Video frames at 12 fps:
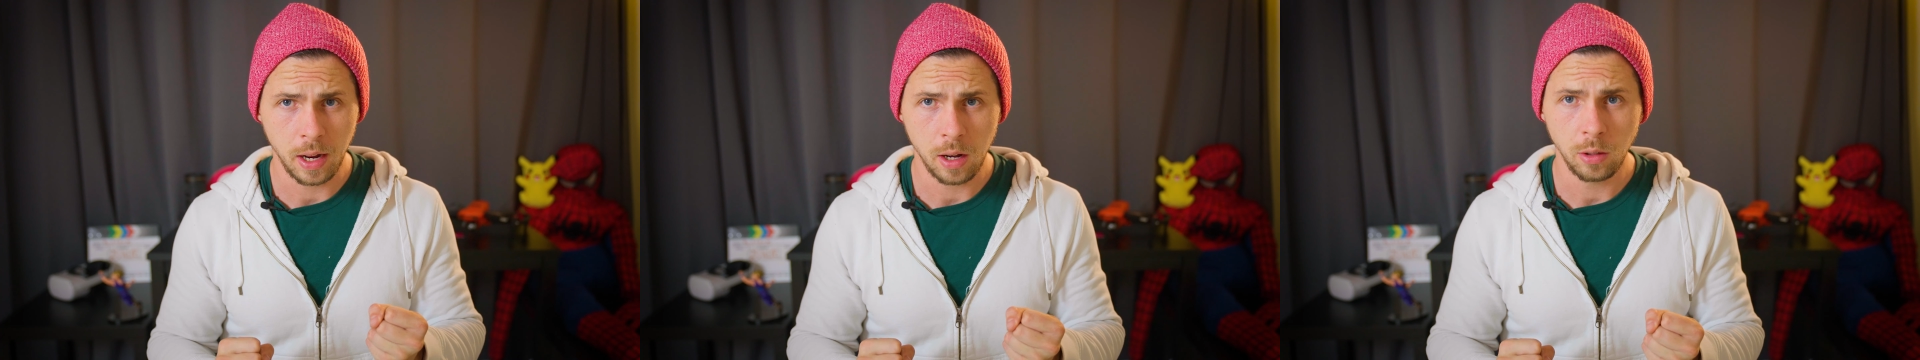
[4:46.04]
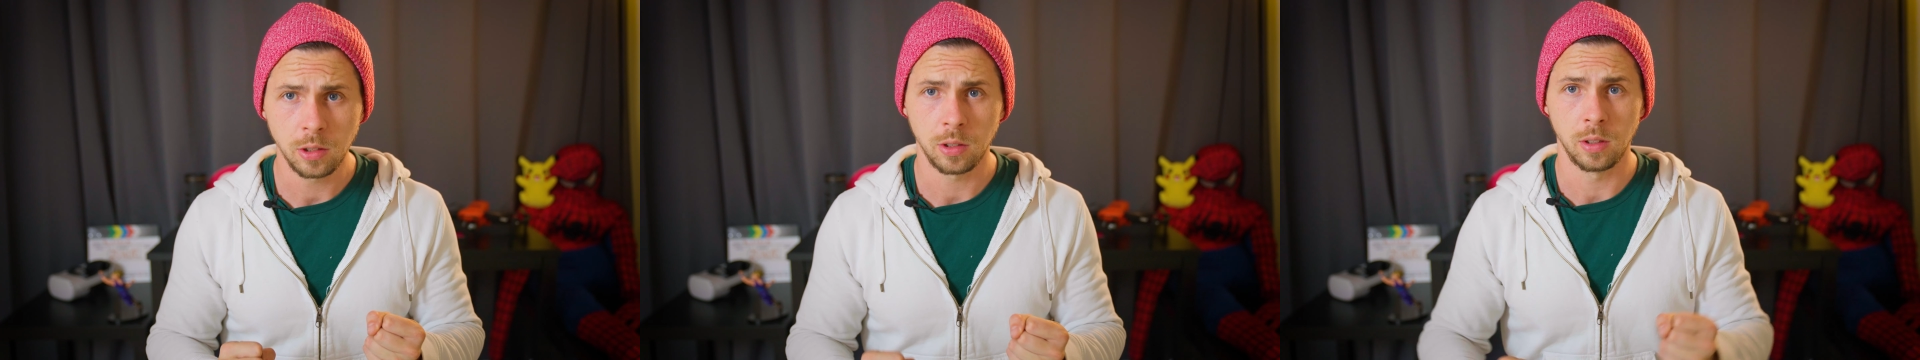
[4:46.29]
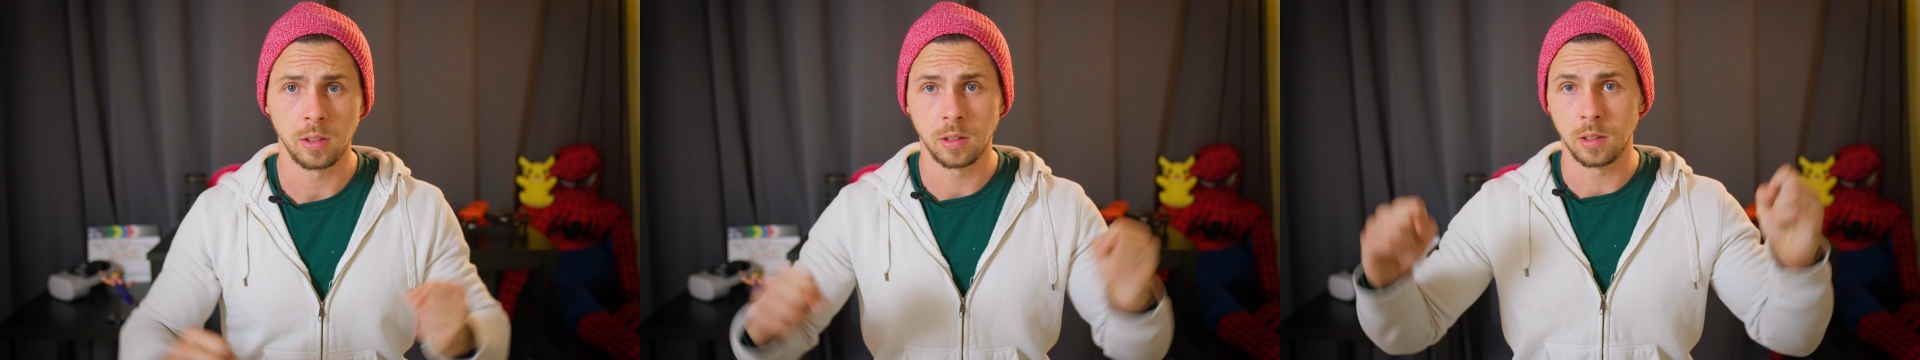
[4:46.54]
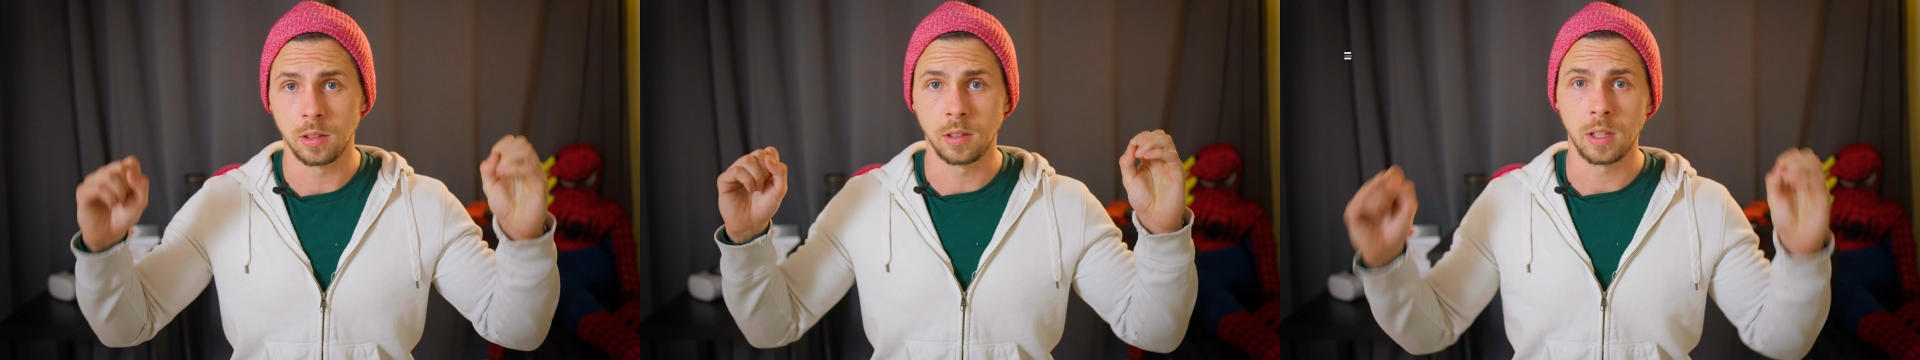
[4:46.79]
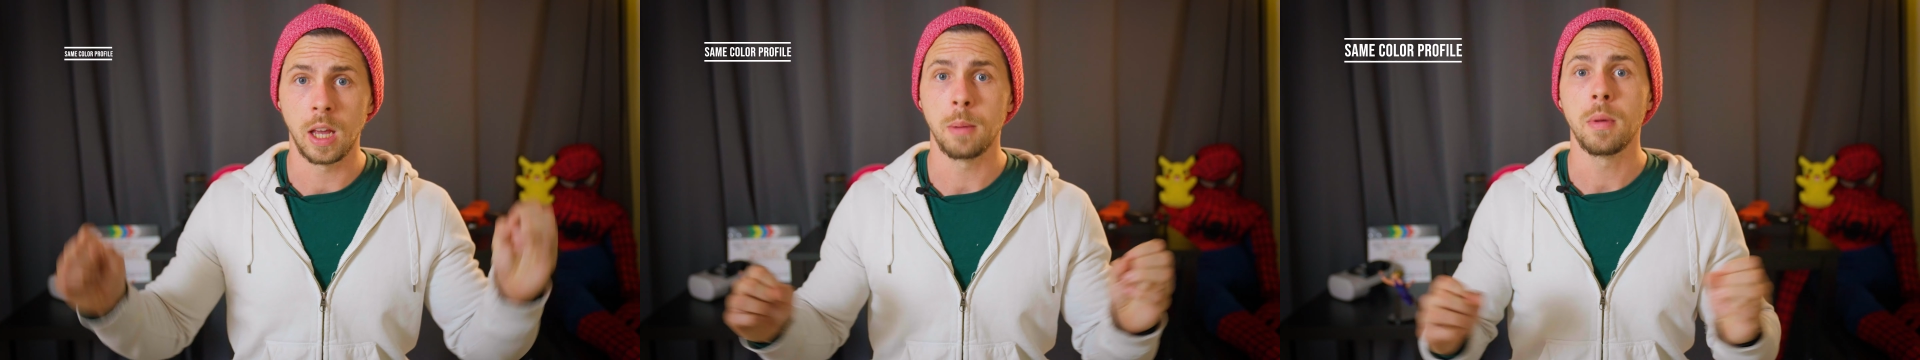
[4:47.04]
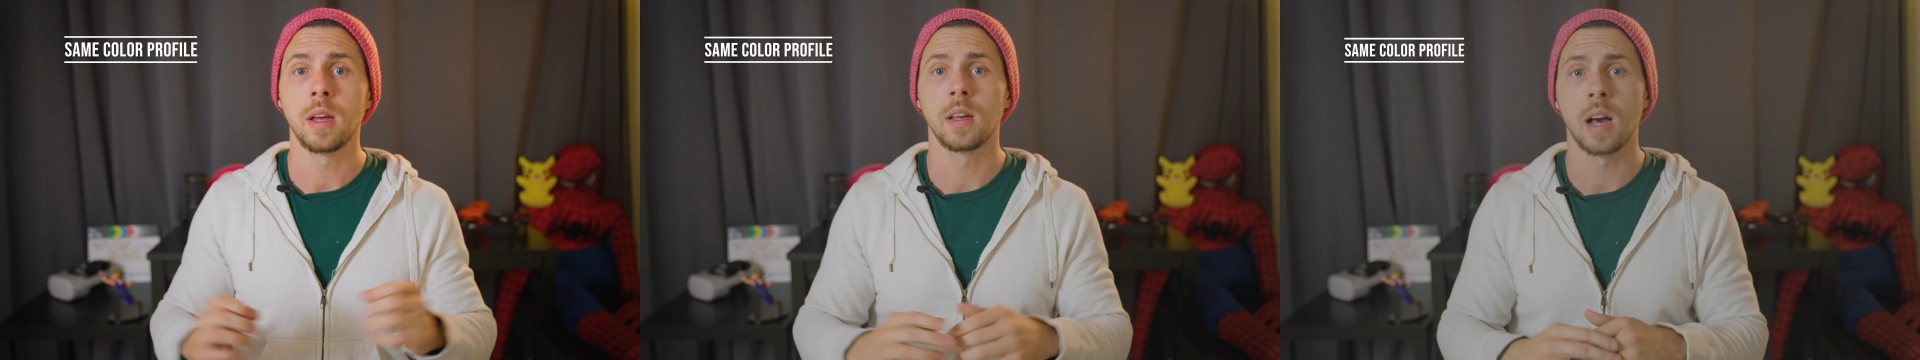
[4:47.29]
now, so it's the same
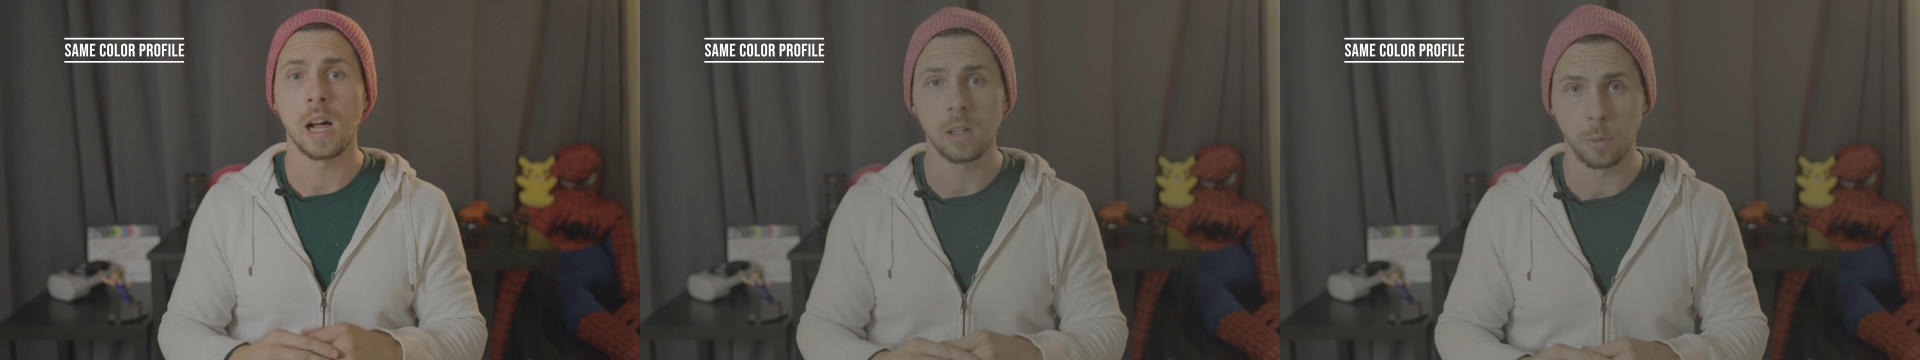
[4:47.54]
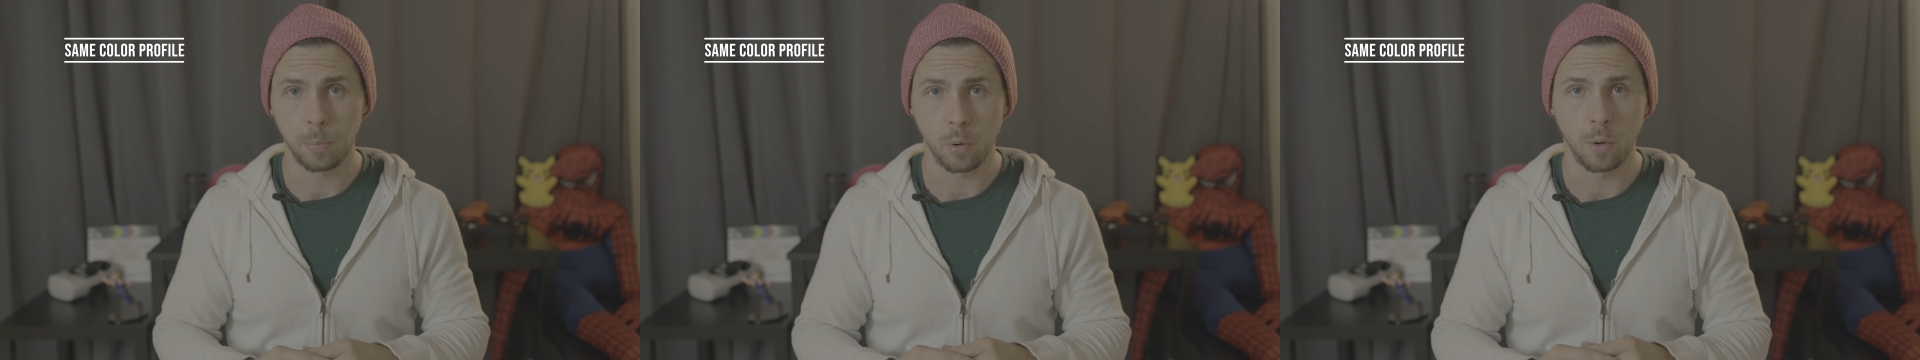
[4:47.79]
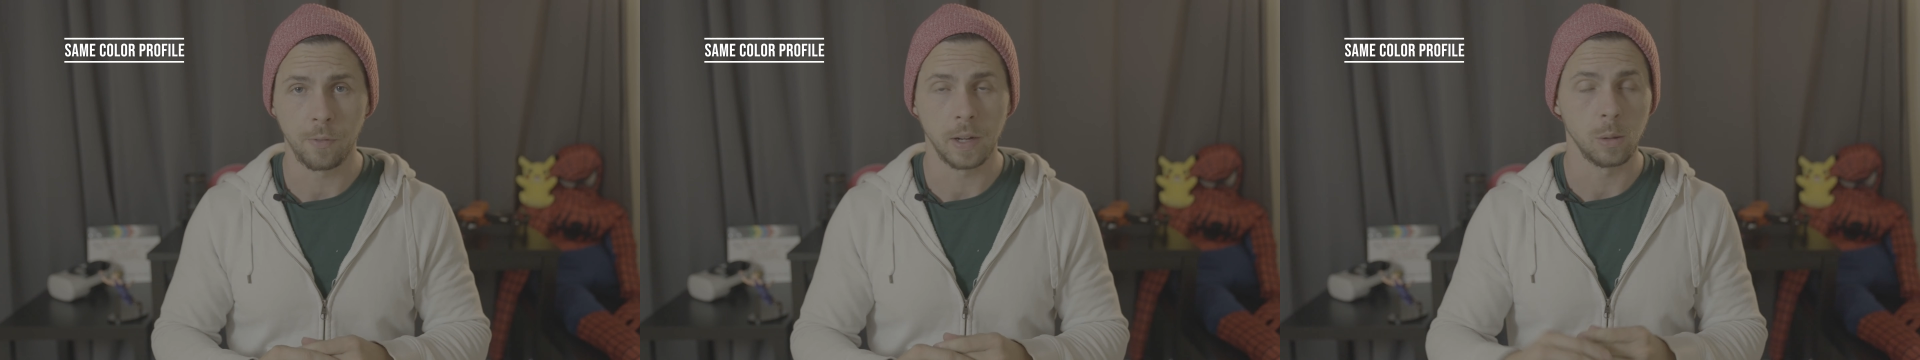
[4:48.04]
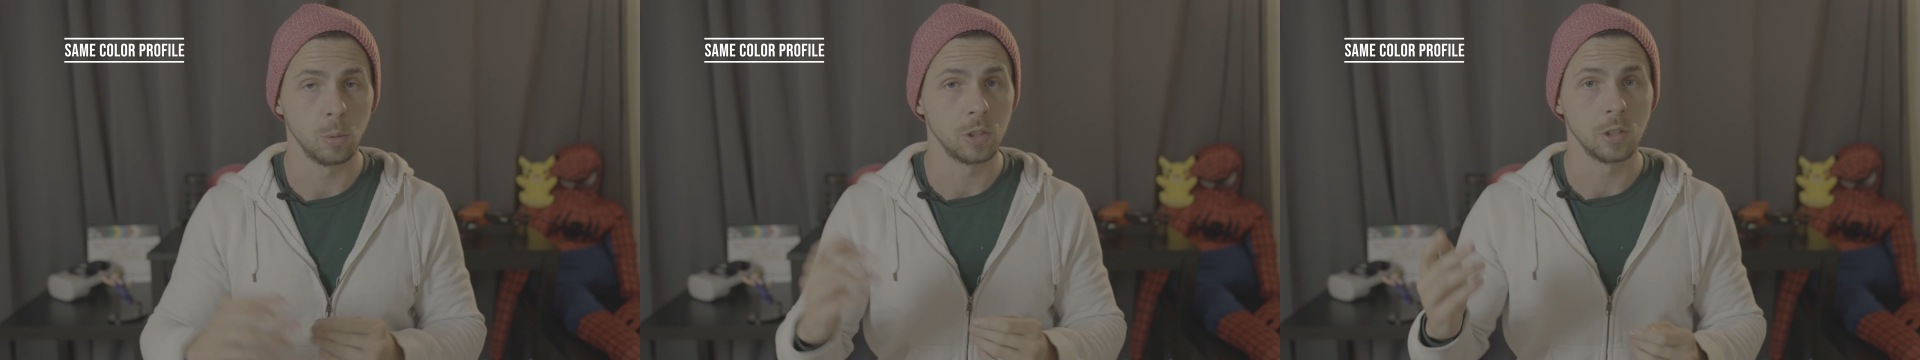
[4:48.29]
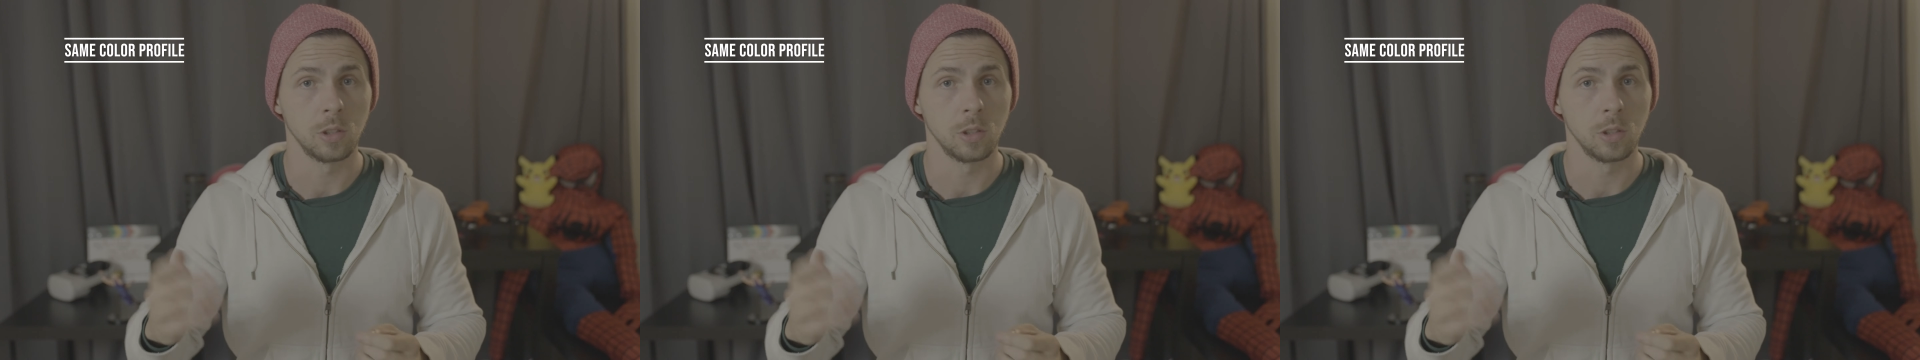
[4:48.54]
color profile, which